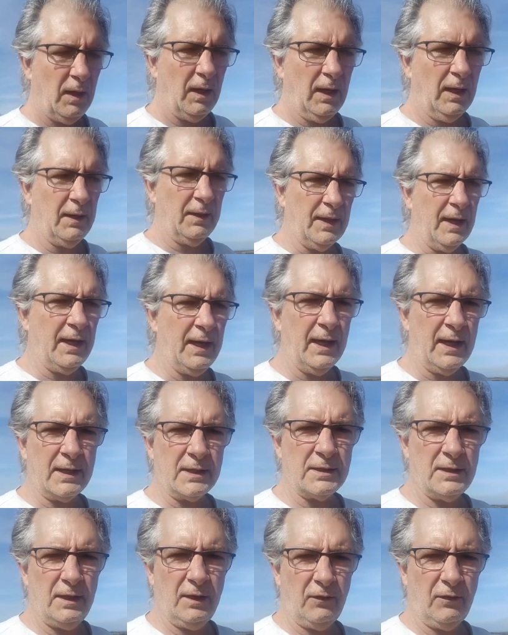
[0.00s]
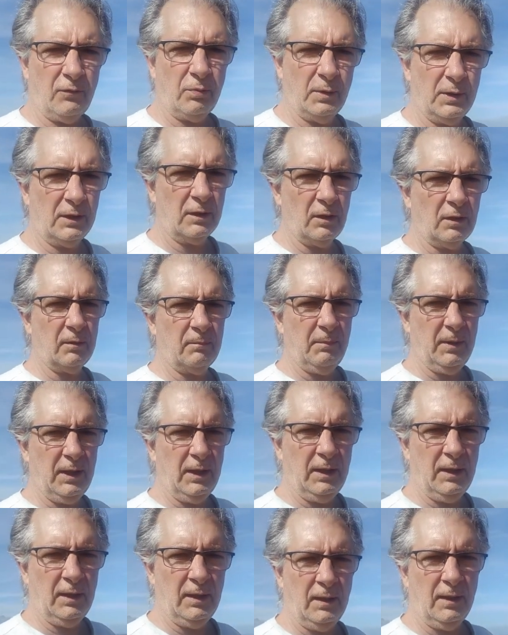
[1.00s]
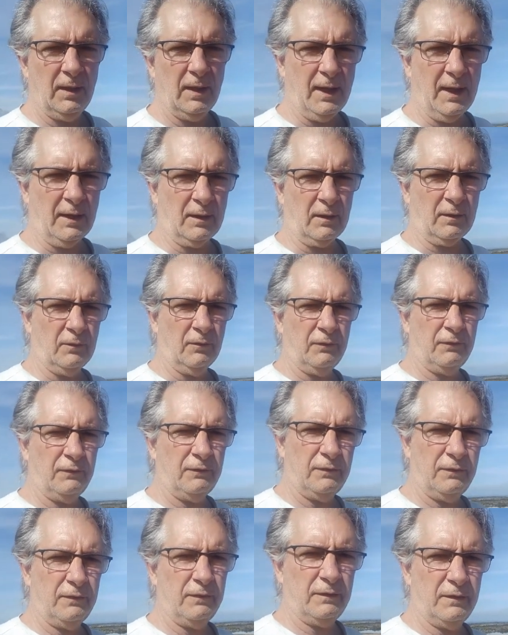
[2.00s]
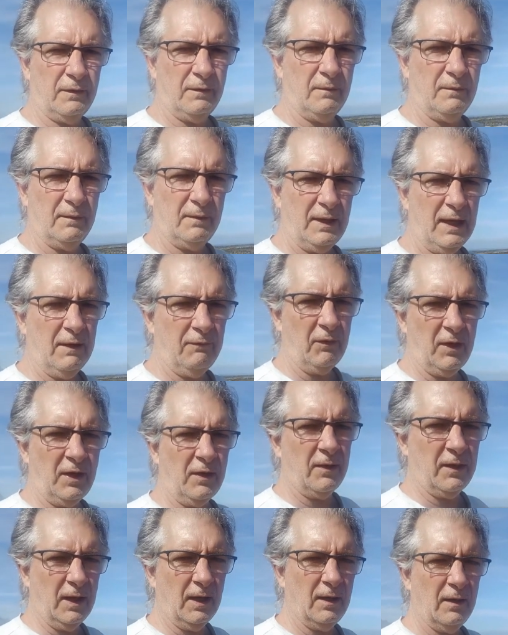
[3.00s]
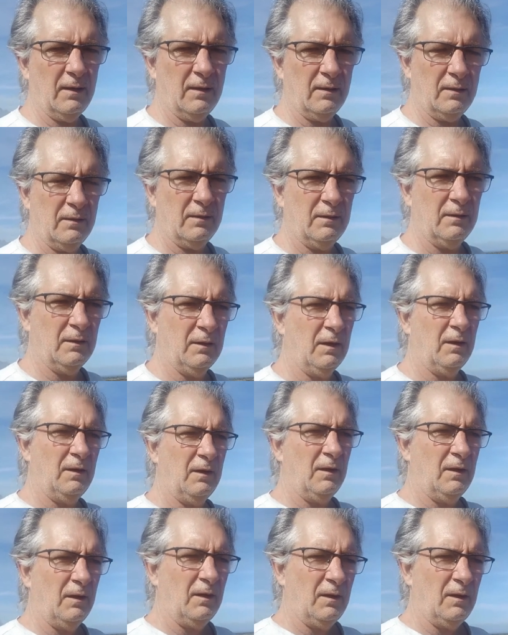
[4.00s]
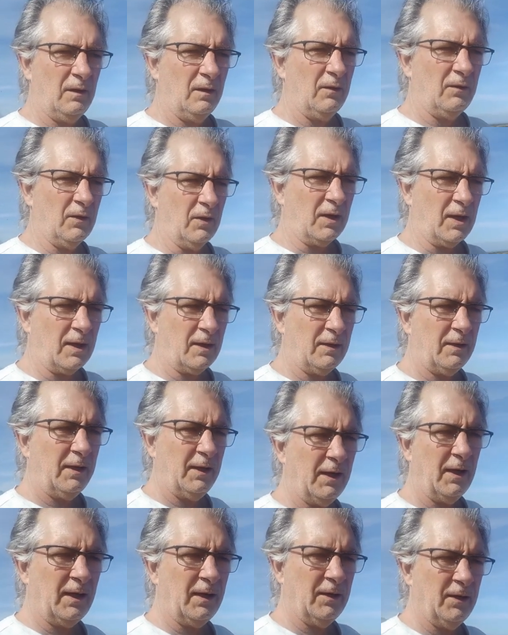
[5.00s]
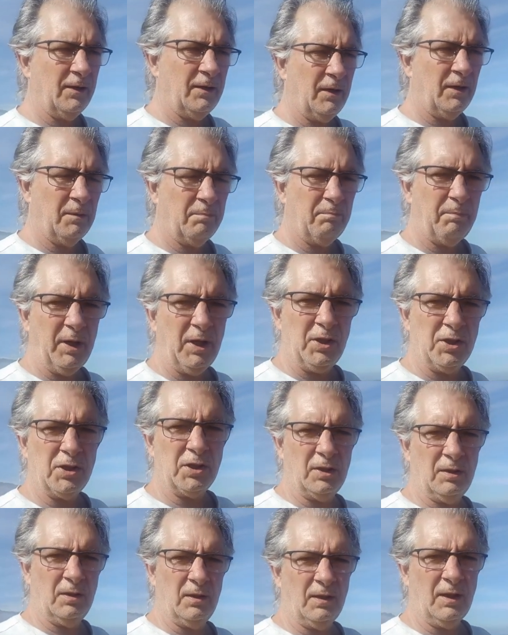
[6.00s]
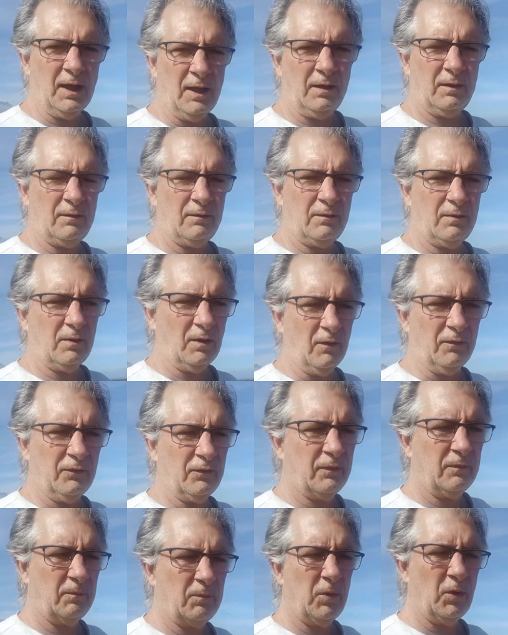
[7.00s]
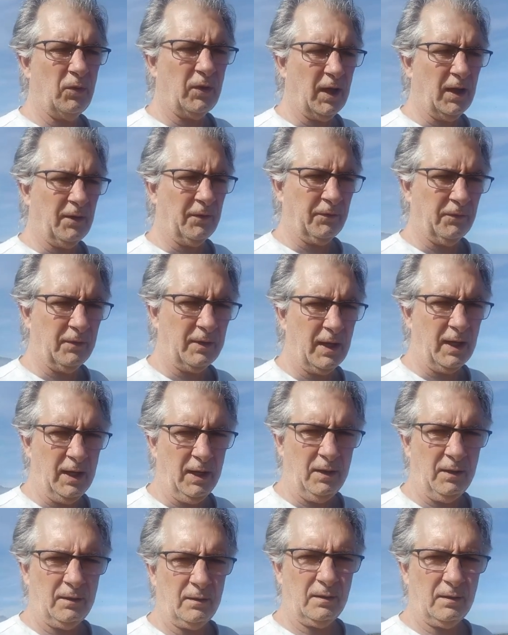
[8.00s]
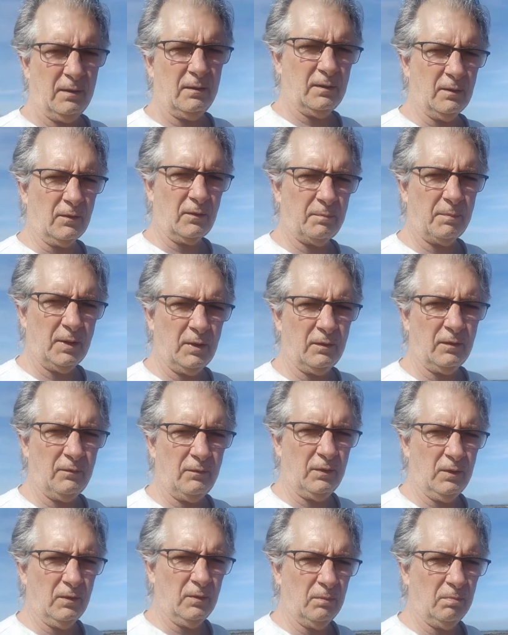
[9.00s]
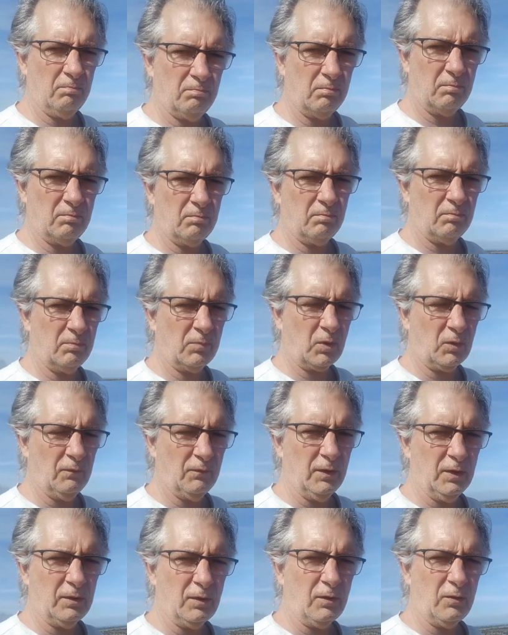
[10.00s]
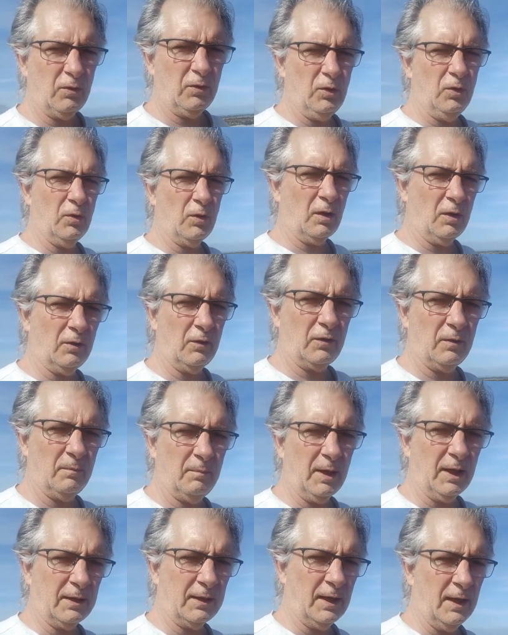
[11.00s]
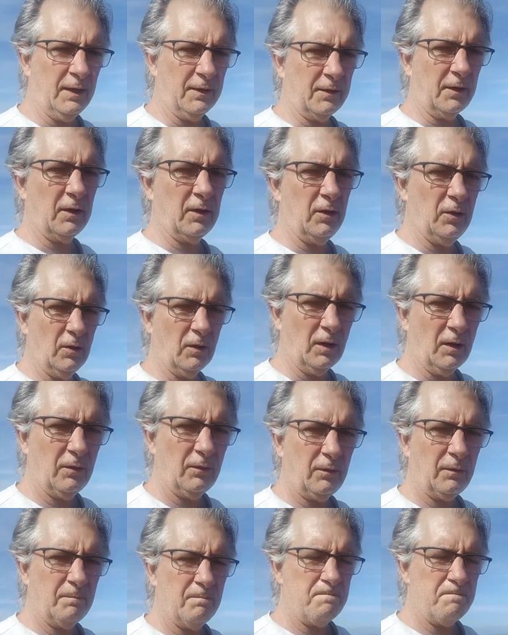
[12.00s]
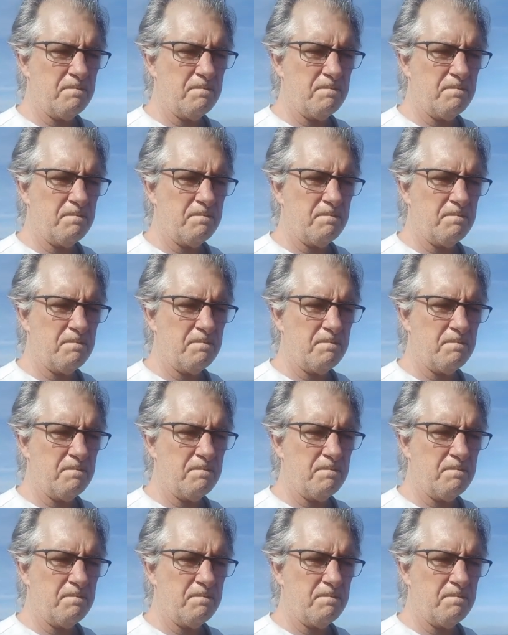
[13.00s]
and they actually swindled me out of everything. So currently, I earn a pension that of 2,000 rand. I suppose if you convert it to euro, it's about 100 euros.